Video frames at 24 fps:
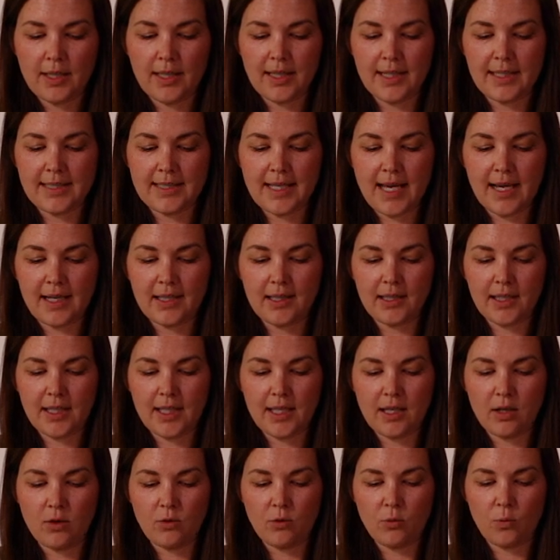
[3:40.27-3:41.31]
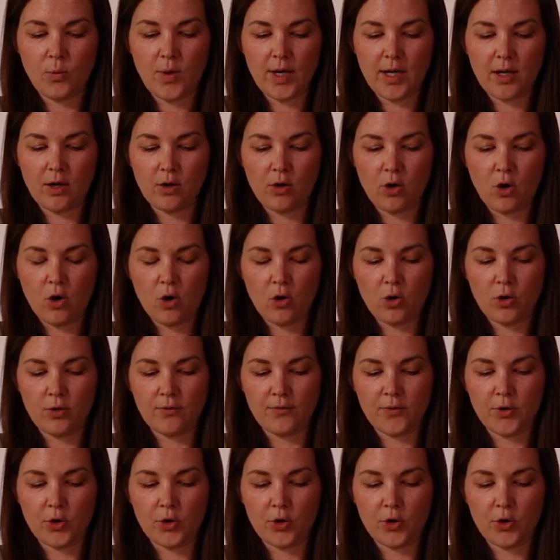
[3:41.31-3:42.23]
exactly where all of